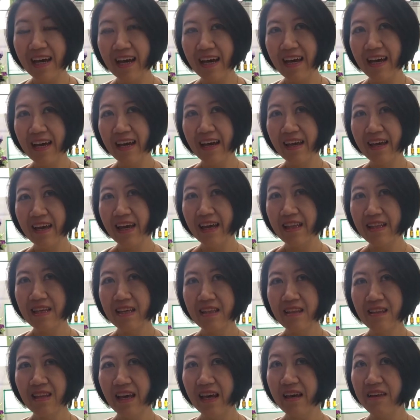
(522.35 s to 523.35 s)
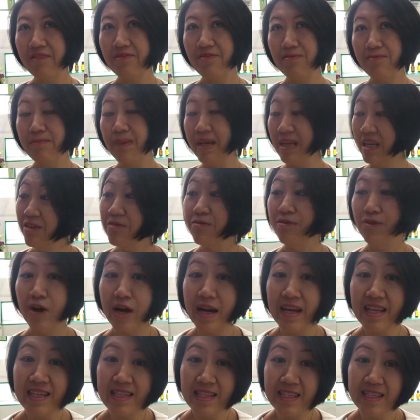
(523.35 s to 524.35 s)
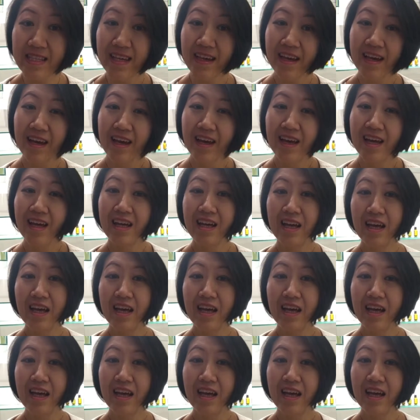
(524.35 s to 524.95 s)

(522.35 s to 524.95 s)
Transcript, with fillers: I, I didn't have many friends yeah.